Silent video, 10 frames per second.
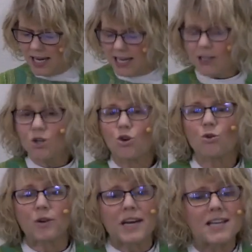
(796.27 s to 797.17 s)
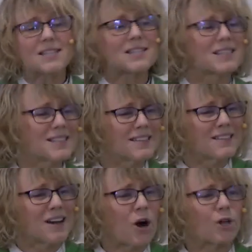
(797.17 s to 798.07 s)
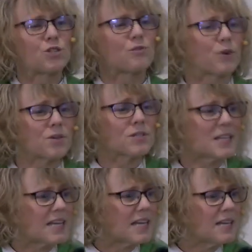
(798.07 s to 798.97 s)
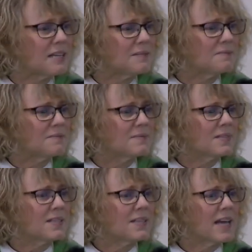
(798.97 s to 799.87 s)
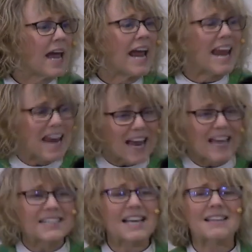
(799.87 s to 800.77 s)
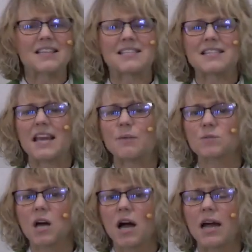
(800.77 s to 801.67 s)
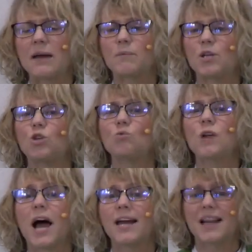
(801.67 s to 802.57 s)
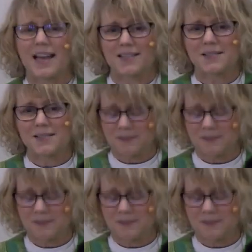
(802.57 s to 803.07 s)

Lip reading: increase our diversity, and at the same time, unite us